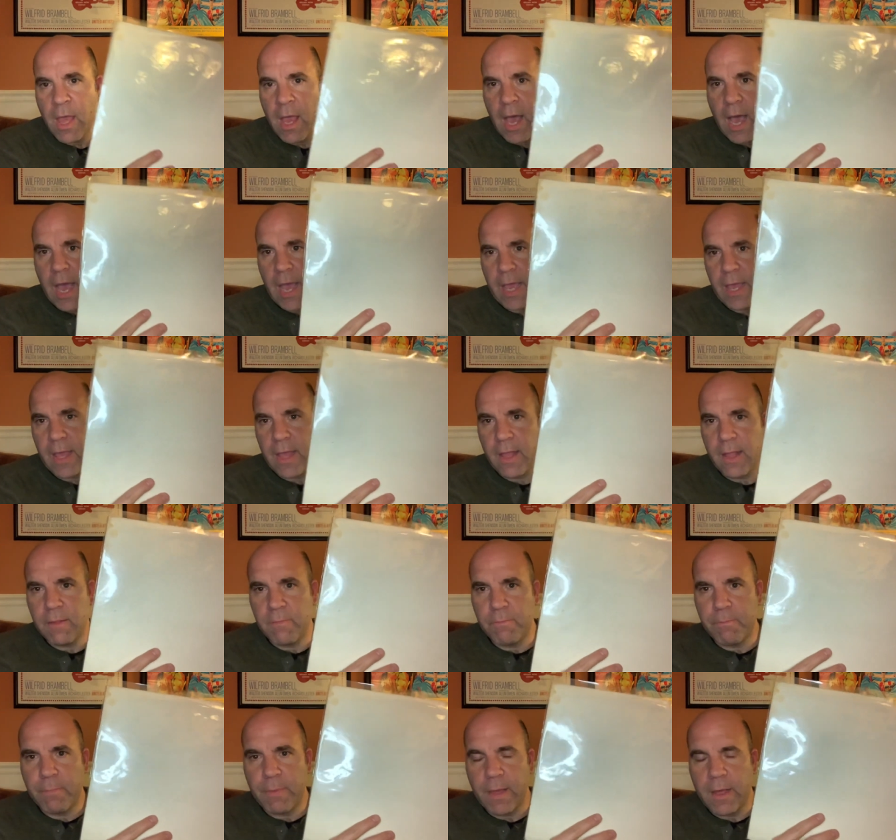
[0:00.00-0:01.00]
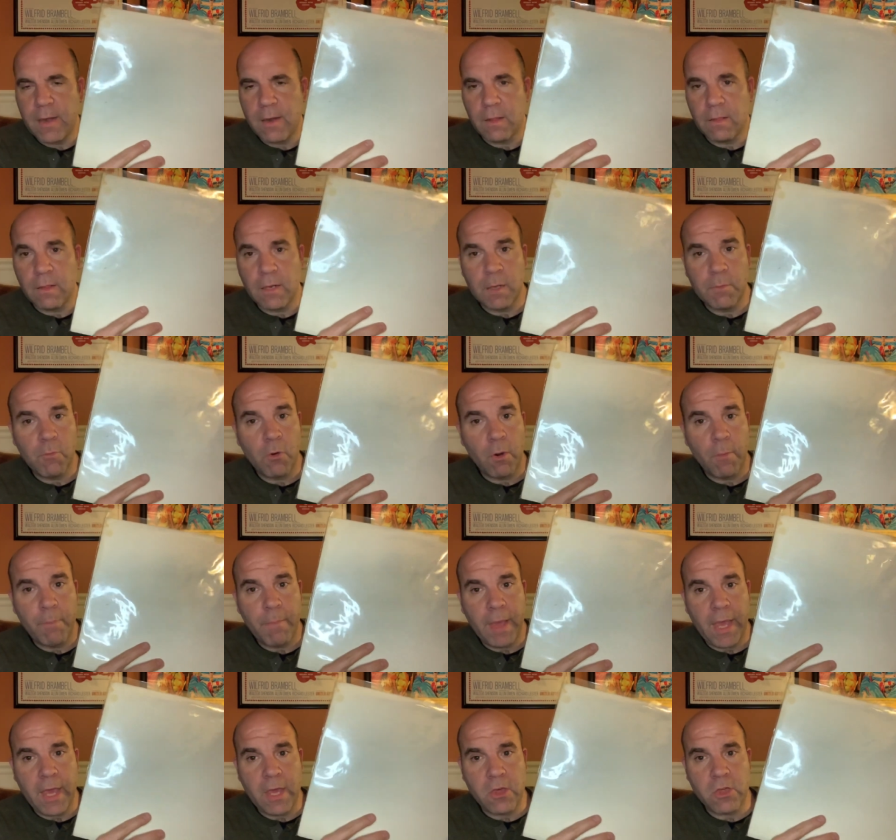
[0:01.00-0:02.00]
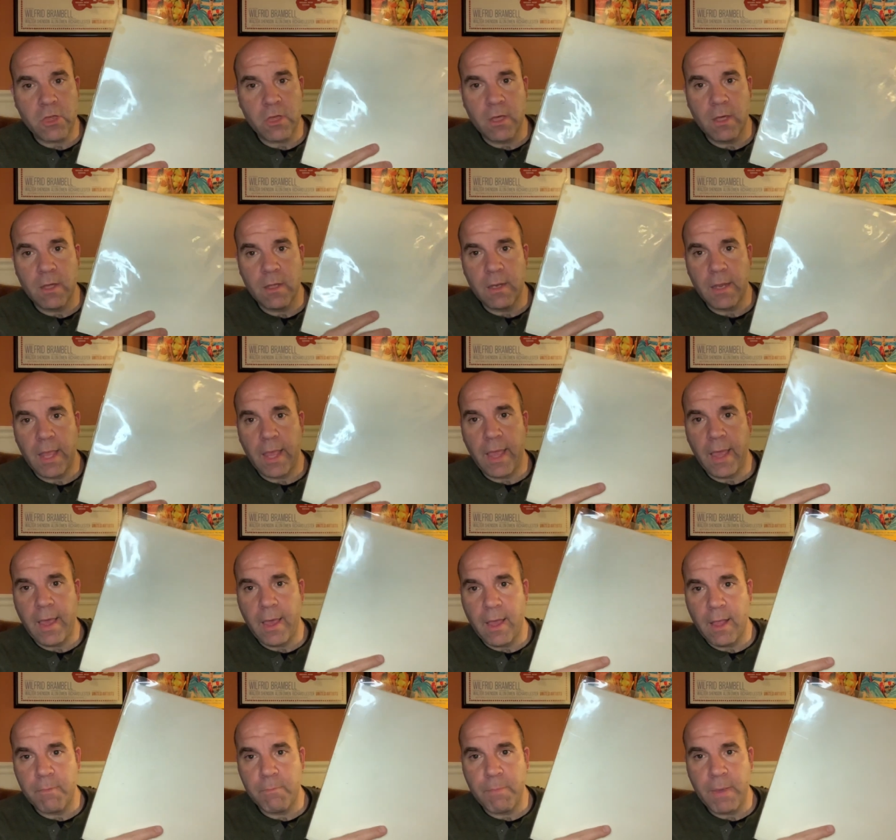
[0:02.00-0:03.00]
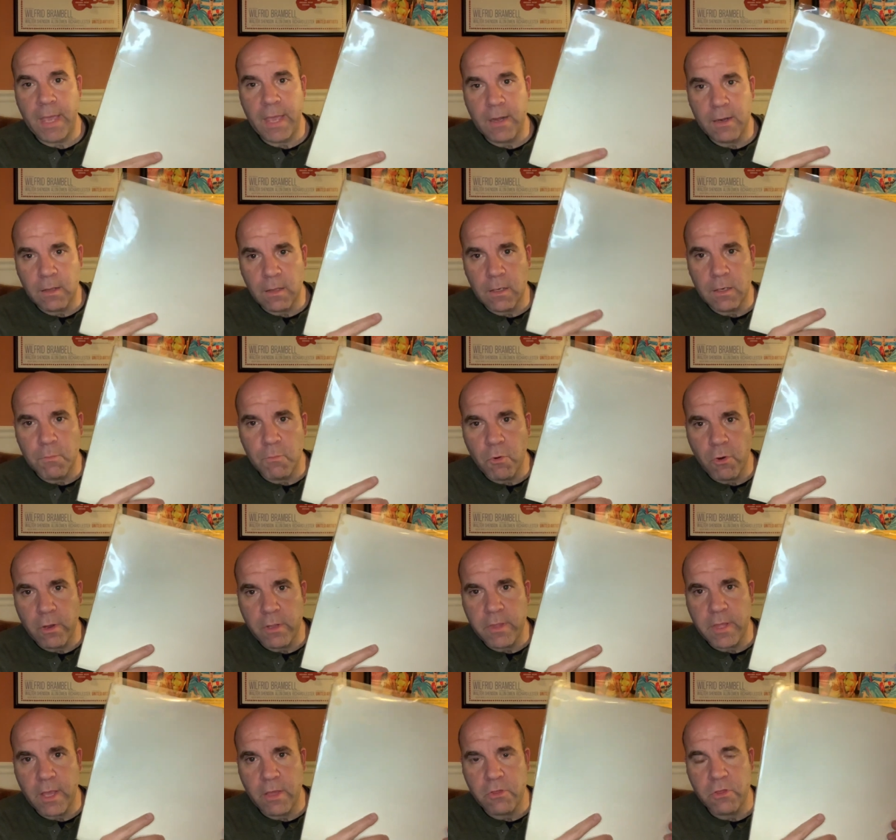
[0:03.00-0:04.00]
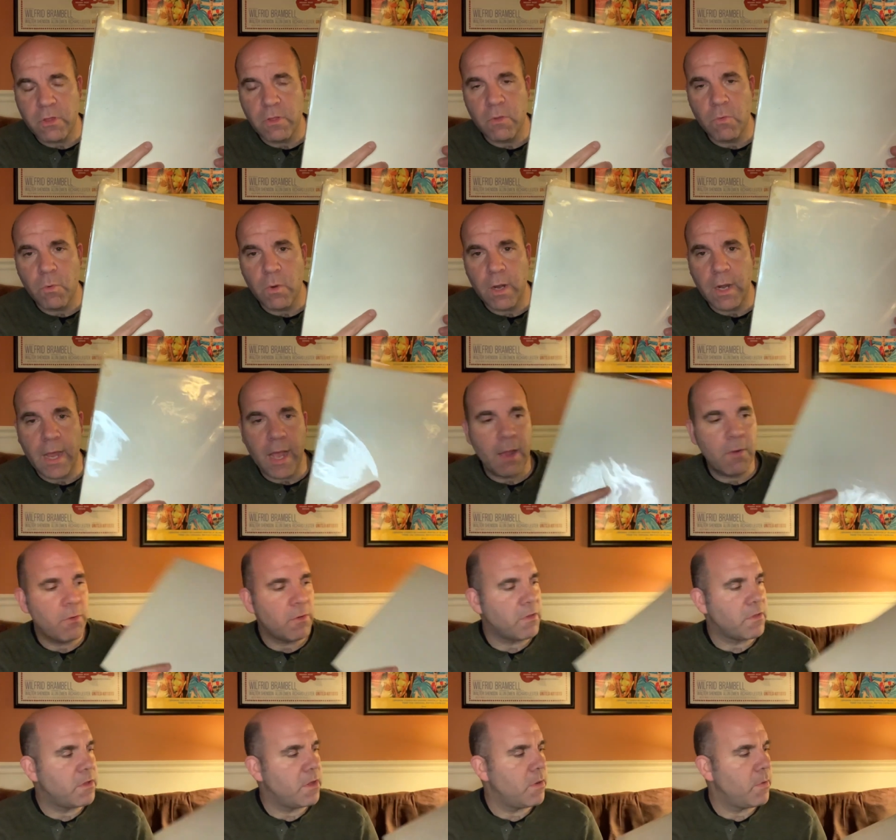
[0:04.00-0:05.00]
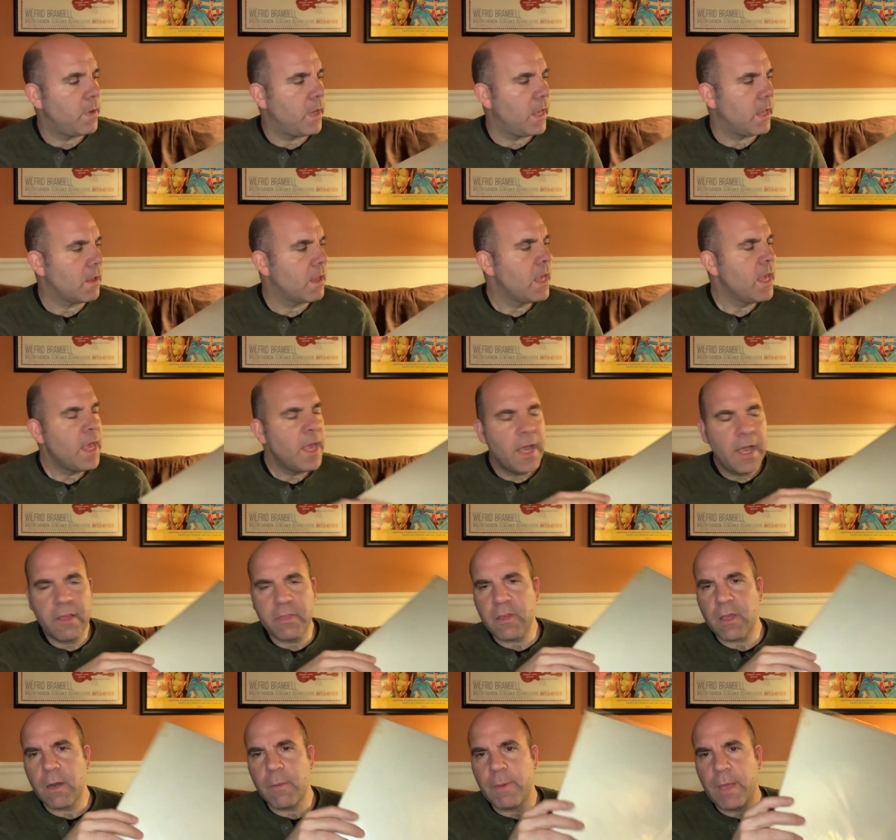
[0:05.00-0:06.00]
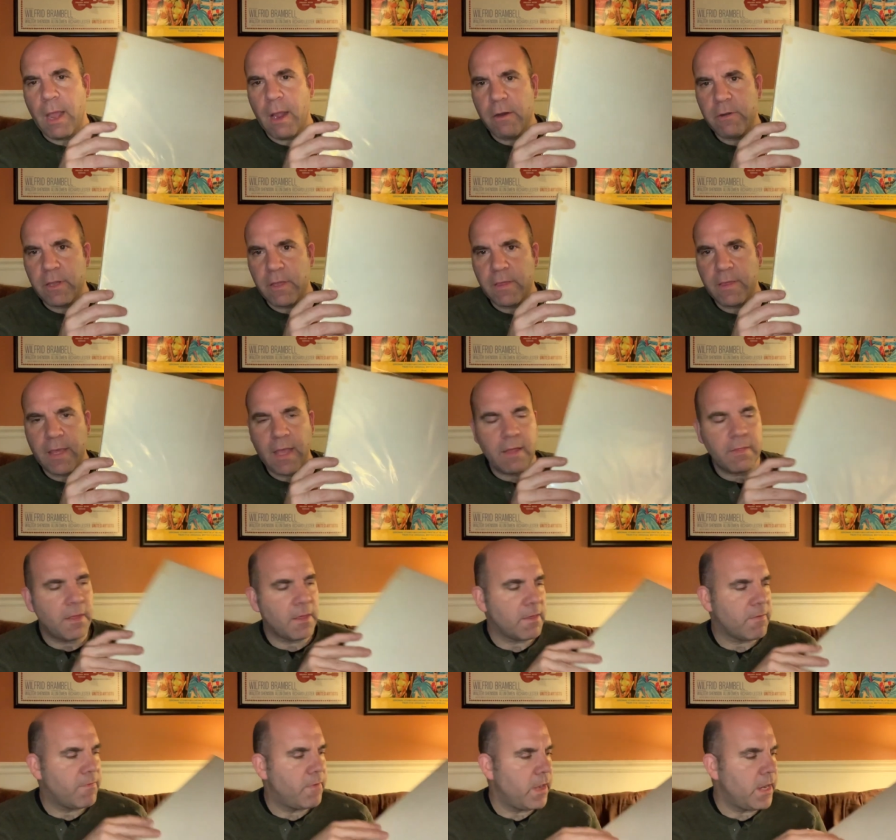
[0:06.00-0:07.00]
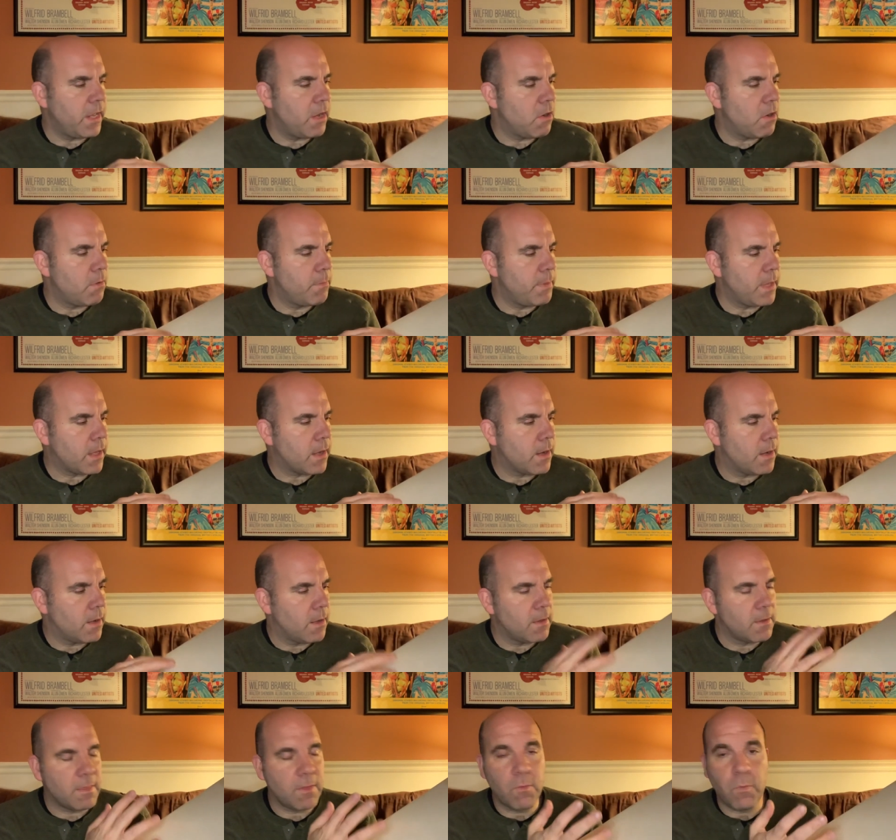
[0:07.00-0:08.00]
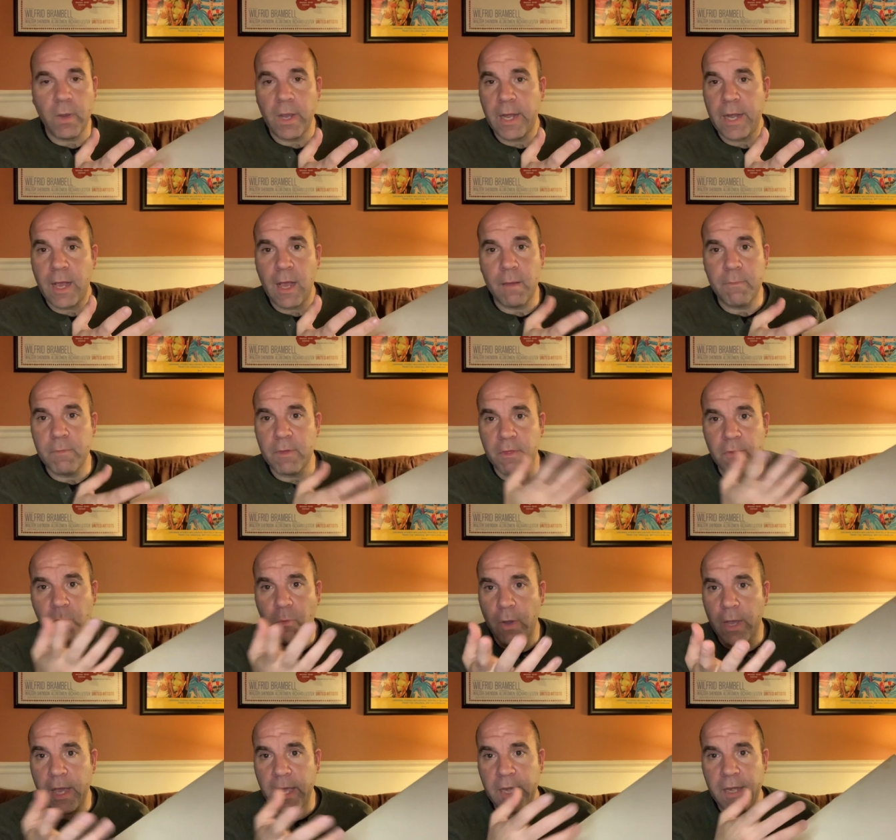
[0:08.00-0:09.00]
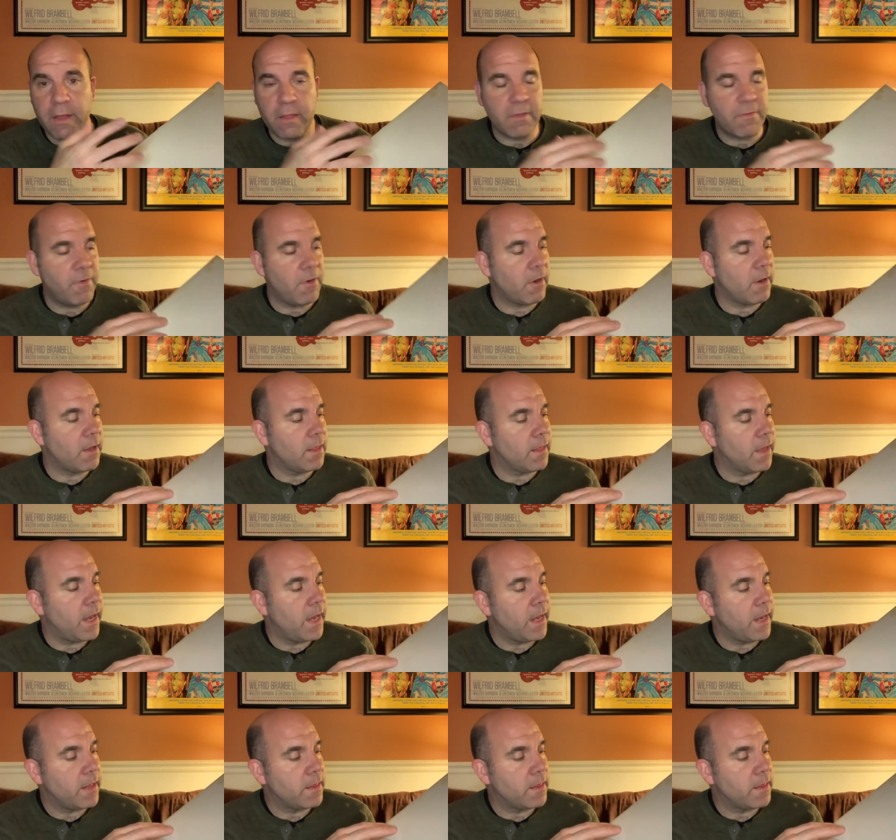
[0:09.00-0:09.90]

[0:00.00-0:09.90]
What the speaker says: I had been a little more patient and paid a little more attention to what I was doing. It's going to be hard to see on this video because the white album is white. It's very light.